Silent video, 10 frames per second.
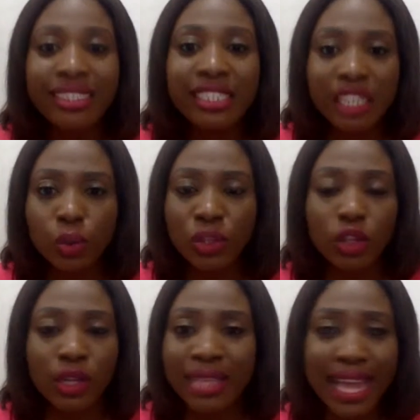deal with
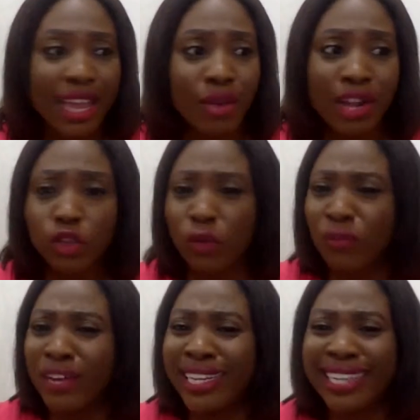other areas, your
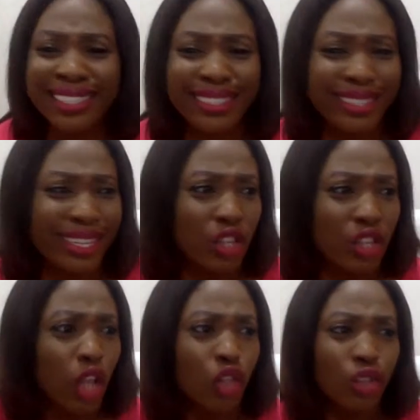finances,
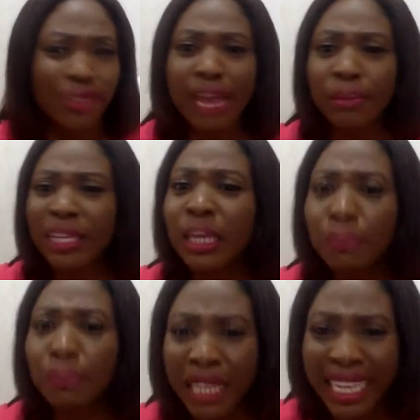
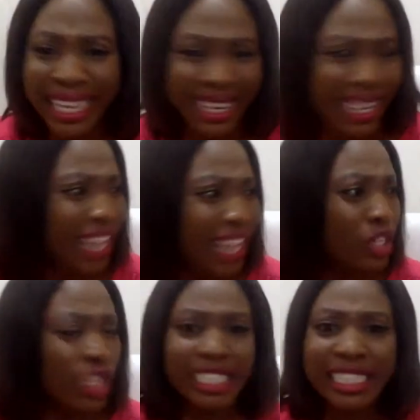timekeeping,
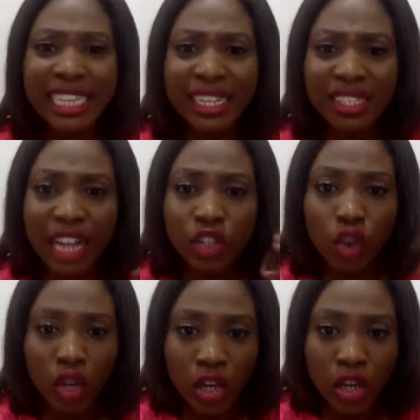things that
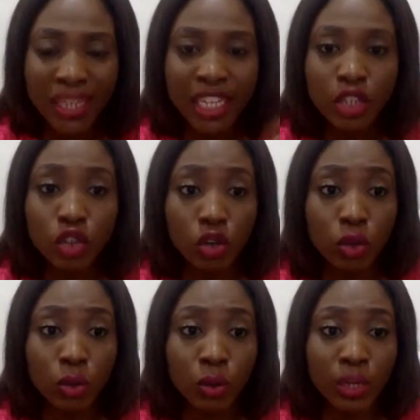on a normal day you
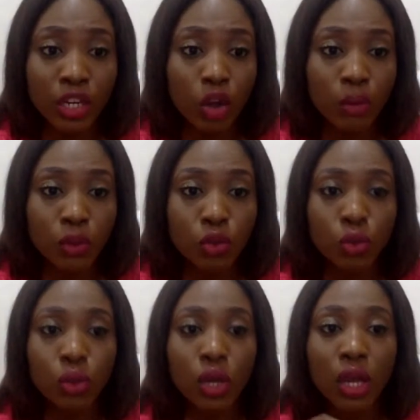struggle with when it comes to